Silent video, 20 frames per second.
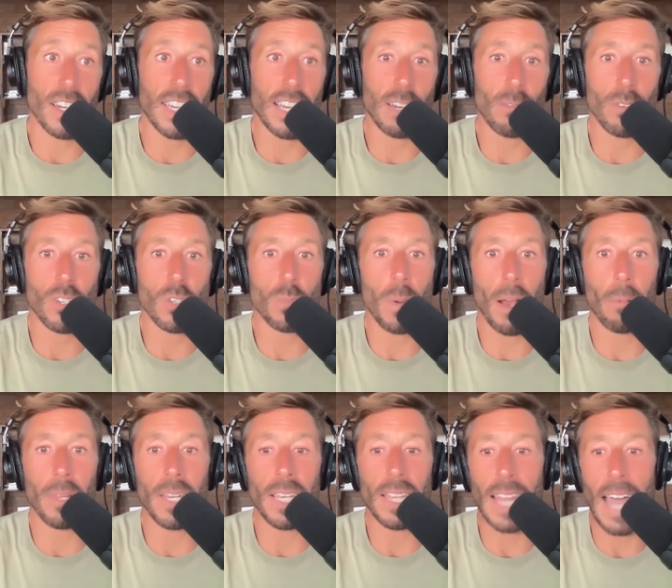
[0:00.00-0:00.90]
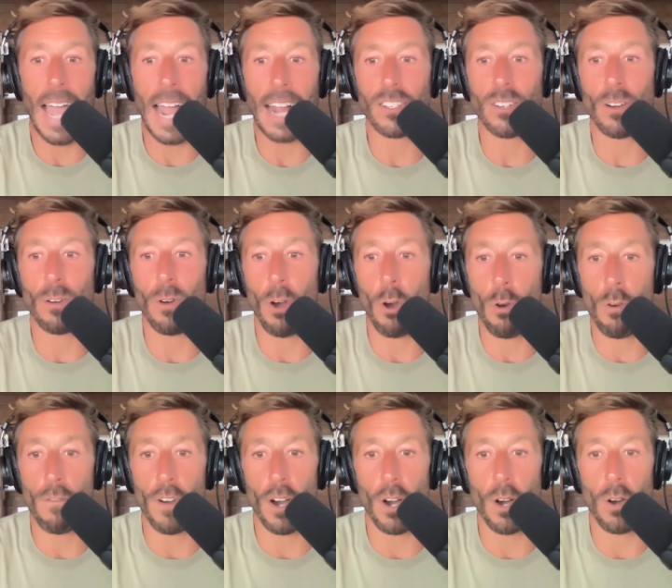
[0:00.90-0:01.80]
again, which is probably lacto
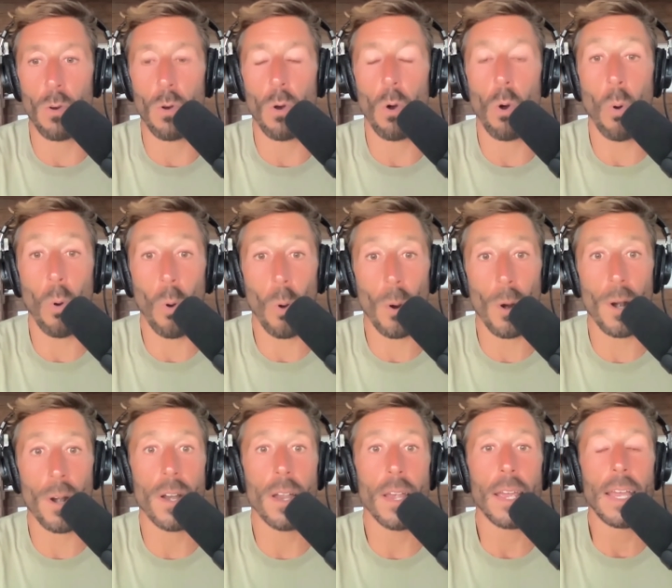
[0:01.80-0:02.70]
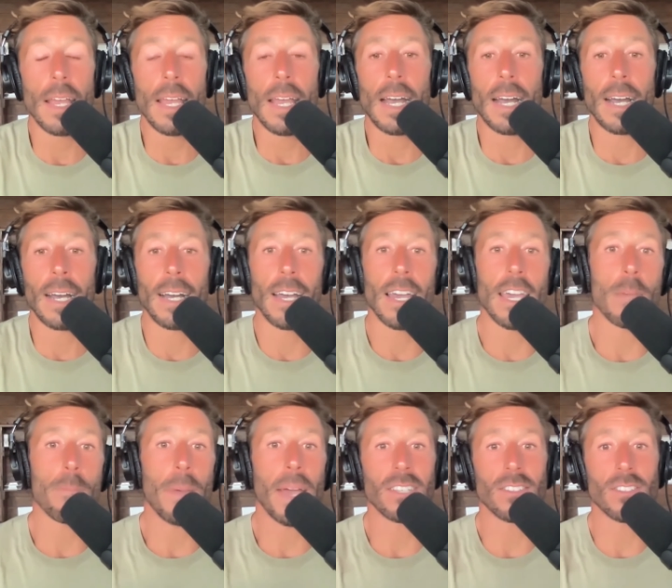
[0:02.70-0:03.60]
ovo, or uh, a
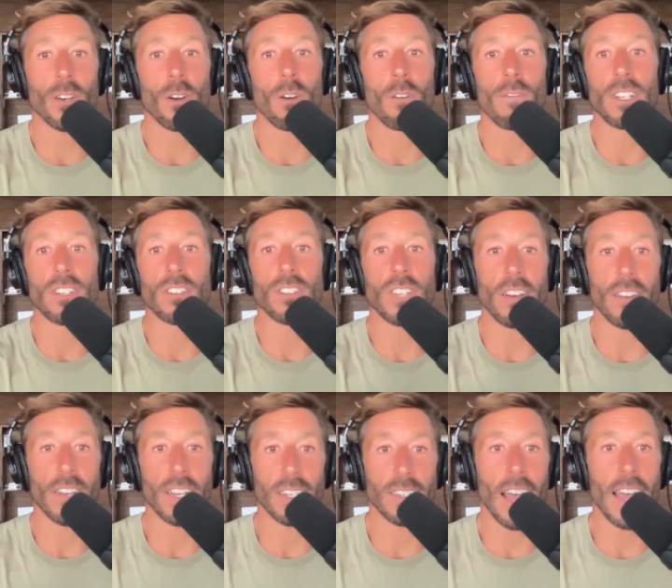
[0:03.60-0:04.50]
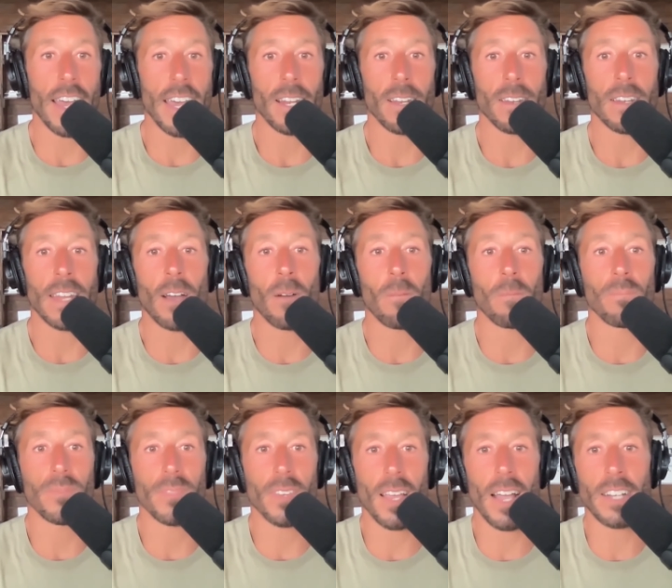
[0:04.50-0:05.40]
pesco vegetarian diet. Now,
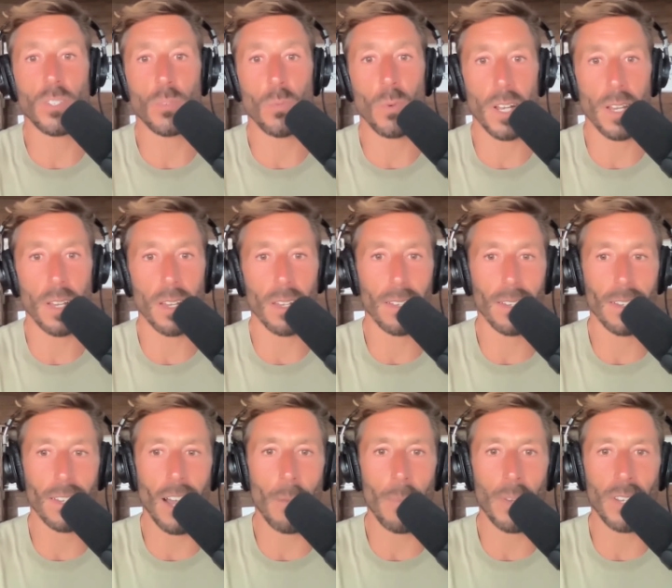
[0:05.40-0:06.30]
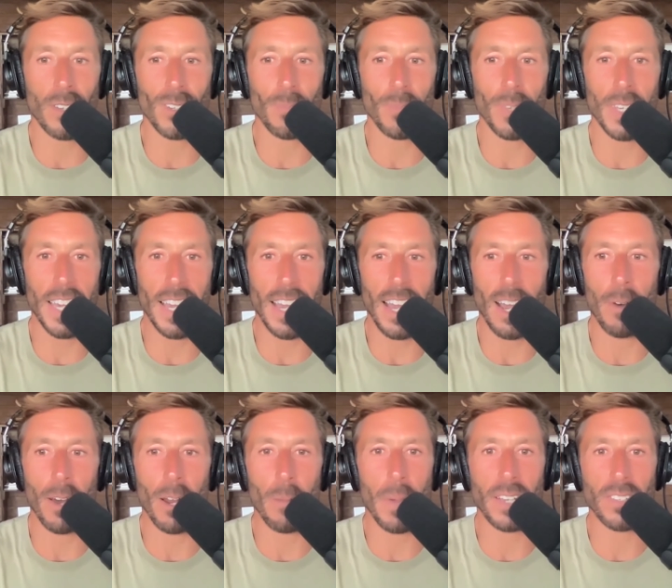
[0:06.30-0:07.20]
I just want to comment on something
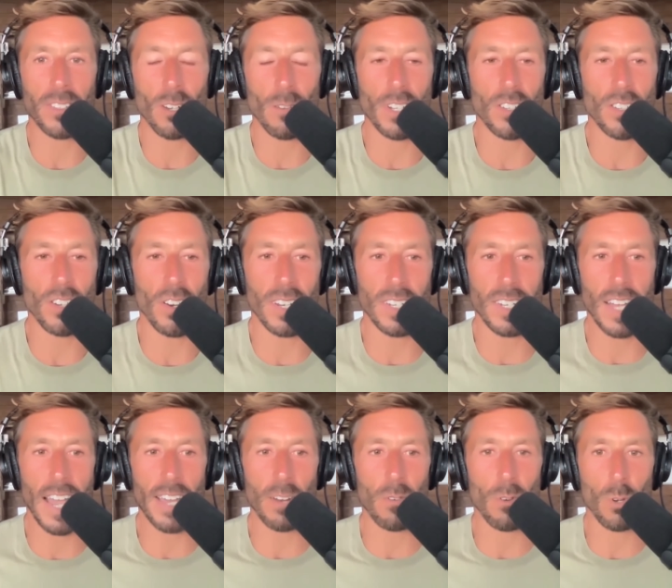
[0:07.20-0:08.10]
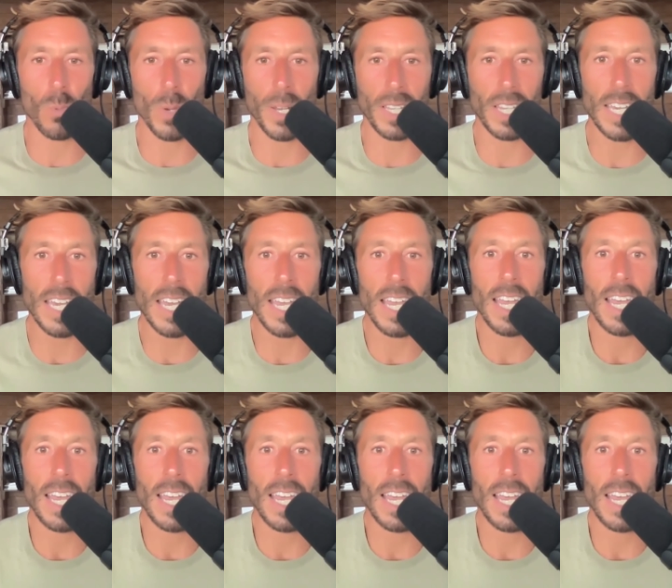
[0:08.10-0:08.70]
about a pesco vegetarian diet real quickly.